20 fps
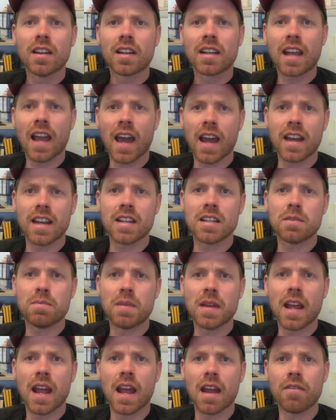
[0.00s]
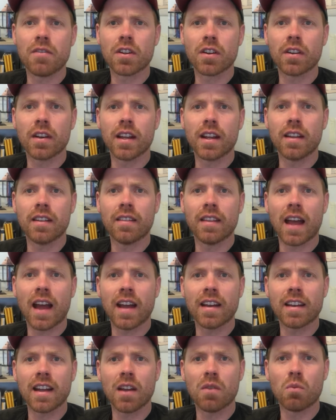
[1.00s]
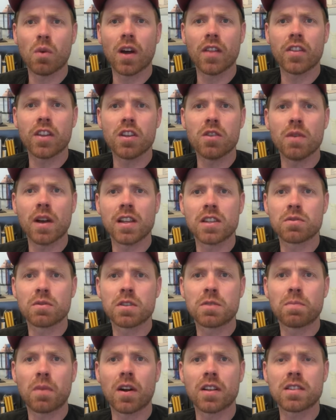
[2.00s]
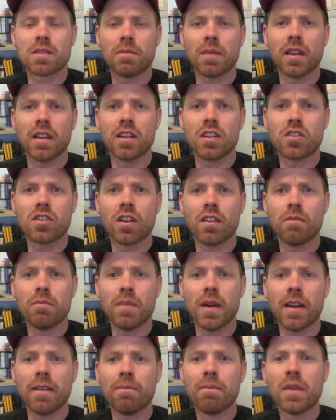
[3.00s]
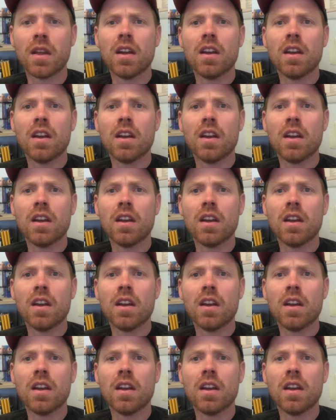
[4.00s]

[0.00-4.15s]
Canada's behavior in that and what the UN's responsibility should have been.